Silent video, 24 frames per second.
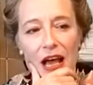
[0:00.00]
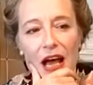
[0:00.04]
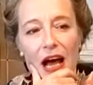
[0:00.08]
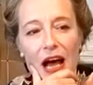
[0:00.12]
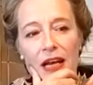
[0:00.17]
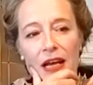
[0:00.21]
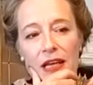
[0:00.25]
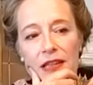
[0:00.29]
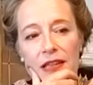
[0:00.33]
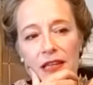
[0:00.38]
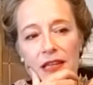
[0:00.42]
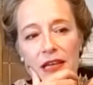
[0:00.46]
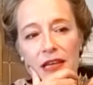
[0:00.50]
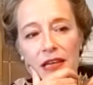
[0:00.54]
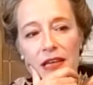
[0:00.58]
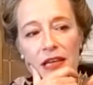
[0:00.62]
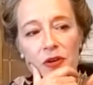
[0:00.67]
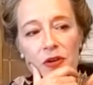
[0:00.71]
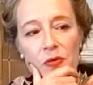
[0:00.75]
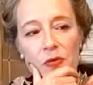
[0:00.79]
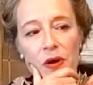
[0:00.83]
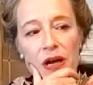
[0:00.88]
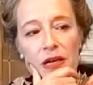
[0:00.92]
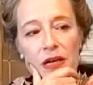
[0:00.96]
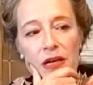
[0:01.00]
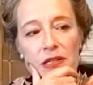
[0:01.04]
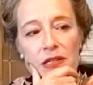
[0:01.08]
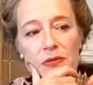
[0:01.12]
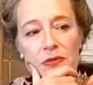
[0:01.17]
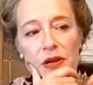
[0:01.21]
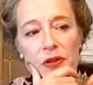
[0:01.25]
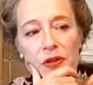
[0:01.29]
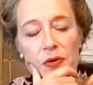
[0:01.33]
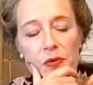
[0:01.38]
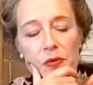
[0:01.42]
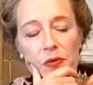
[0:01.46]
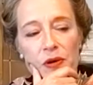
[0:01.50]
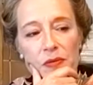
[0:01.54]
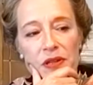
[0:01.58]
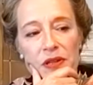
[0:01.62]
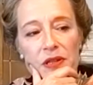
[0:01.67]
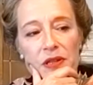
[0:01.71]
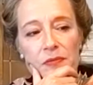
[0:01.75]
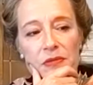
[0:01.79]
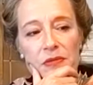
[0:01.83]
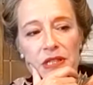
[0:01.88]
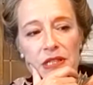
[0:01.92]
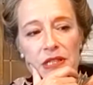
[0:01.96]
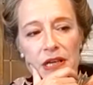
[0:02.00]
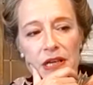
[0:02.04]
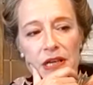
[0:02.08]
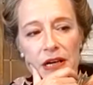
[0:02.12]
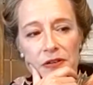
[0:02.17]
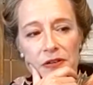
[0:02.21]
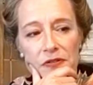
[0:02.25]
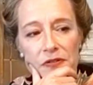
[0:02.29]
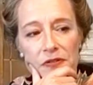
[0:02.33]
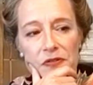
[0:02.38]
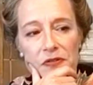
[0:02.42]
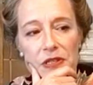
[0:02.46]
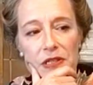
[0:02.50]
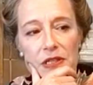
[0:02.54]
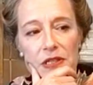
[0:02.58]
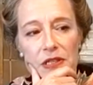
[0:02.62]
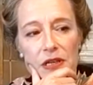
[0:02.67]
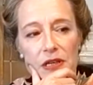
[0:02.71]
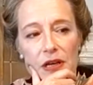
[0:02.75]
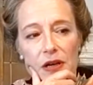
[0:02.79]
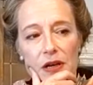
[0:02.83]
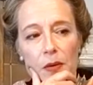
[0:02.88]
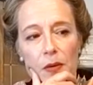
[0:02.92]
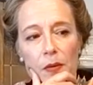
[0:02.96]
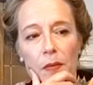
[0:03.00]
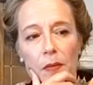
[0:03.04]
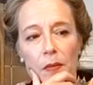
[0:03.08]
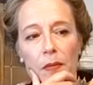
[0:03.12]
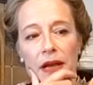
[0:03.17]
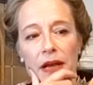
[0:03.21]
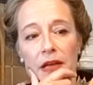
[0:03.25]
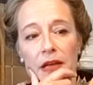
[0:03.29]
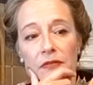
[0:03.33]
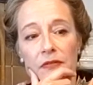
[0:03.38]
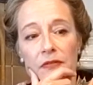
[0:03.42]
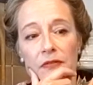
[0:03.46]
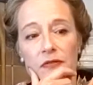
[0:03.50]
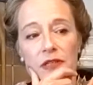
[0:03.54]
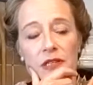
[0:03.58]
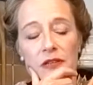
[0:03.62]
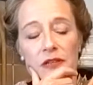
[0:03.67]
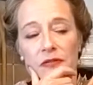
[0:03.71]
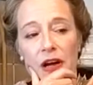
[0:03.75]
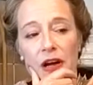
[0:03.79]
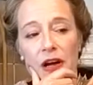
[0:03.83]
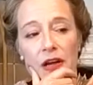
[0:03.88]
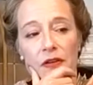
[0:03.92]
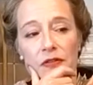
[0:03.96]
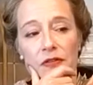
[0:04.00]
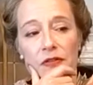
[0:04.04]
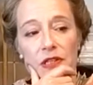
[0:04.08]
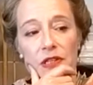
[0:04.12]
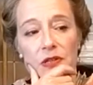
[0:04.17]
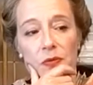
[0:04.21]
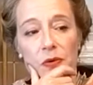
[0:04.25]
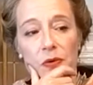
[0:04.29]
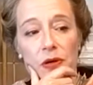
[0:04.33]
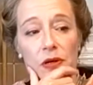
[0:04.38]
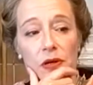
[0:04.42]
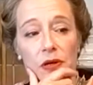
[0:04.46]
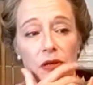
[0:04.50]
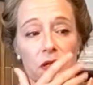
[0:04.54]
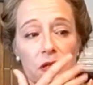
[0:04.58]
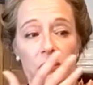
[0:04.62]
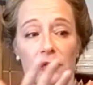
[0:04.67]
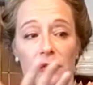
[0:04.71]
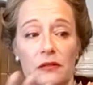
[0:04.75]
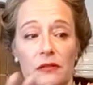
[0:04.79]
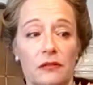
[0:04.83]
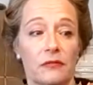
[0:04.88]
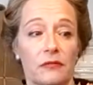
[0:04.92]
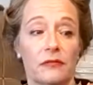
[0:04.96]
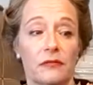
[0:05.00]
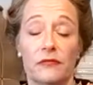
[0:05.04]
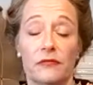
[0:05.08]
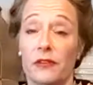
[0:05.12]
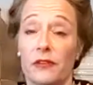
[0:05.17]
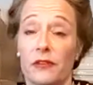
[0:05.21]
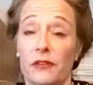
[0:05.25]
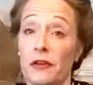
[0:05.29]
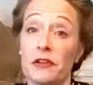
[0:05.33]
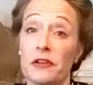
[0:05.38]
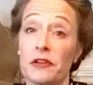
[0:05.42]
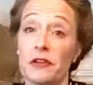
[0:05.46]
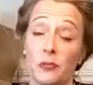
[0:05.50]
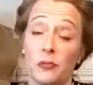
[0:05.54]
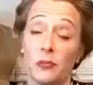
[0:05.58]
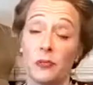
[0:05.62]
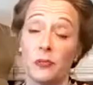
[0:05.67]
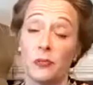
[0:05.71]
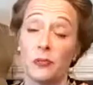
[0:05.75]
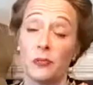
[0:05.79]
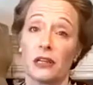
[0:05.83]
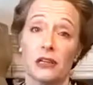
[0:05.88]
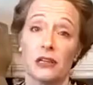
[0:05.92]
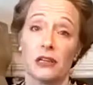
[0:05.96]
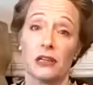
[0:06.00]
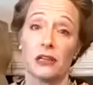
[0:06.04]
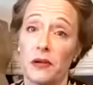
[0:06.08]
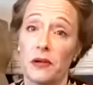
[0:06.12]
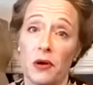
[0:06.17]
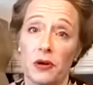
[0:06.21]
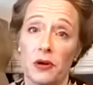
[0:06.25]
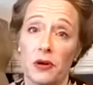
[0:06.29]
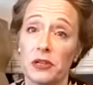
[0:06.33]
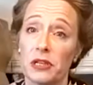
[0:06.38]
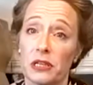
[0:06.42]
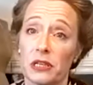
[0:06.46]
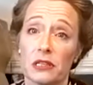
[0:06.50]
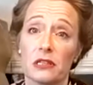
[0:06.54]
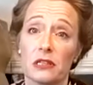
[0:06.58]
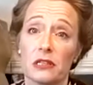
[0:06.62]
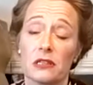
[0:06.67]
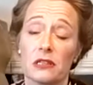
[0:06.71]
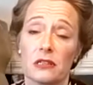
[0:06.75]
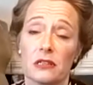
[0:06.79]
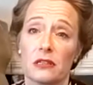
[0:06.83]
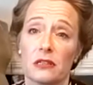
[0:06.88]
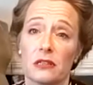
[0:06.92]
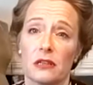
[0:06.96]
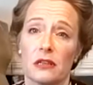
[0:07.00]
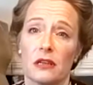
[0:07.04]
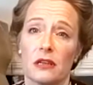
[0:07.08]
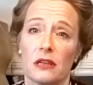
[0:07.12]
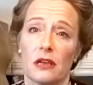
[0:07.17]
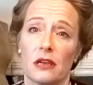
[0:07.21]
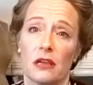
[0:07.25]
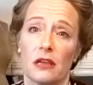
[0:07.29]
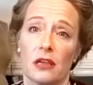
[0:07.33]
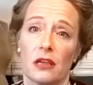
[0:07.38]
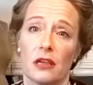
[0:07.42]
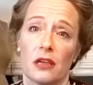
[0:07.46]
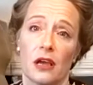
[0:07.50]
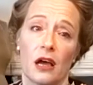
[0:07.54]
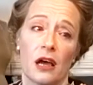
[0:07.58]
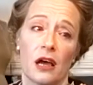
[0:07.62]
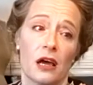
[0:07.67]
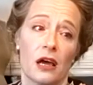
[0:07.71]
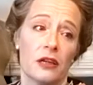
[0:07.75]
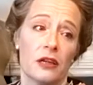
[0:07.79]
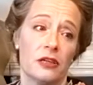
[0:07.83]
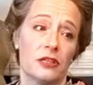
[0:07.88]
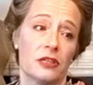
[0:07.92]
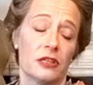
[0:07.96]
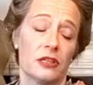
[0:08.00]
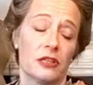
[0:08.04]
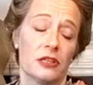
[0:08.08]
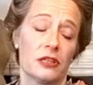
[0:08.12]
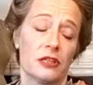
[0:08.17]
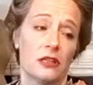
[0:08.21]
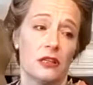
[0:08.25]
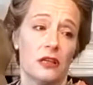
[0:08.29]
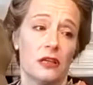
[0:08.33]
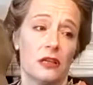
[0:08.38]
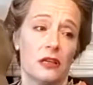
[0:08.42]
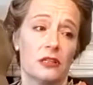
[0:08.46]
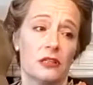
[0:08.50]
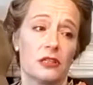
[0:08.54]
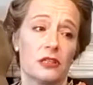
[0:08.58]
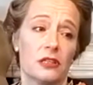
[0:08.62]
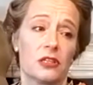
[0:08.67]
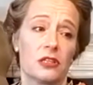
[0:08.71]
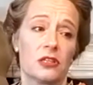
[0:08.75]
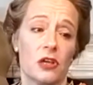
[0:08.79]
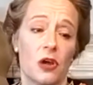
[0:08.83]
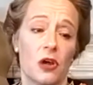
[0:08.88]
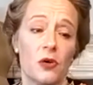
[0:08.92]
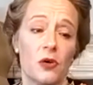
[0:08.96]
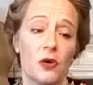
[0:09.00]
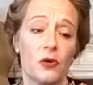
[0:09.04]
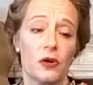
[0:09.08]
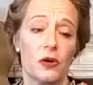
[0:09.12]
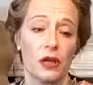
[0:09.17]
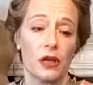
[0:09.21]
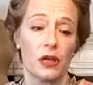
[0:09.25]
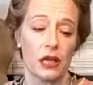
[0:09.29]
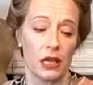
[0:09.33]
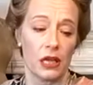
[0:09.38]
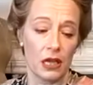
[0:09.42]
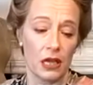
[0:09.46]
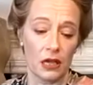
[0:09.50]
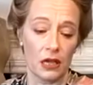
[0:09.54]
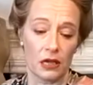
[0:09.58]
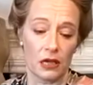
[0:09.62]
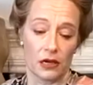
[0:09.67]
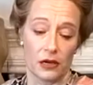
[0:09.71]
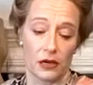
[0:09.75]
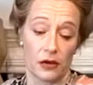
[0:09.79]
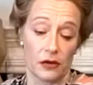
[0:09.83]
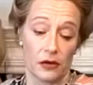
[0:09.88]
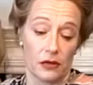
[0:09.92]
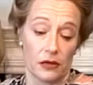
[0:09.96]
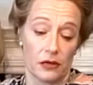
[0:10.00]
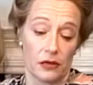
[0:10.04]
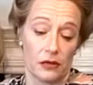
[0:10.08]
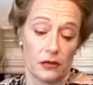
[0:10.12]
And I think in a way as well, the women themselves, many of the survivors were very typically very modest and so eager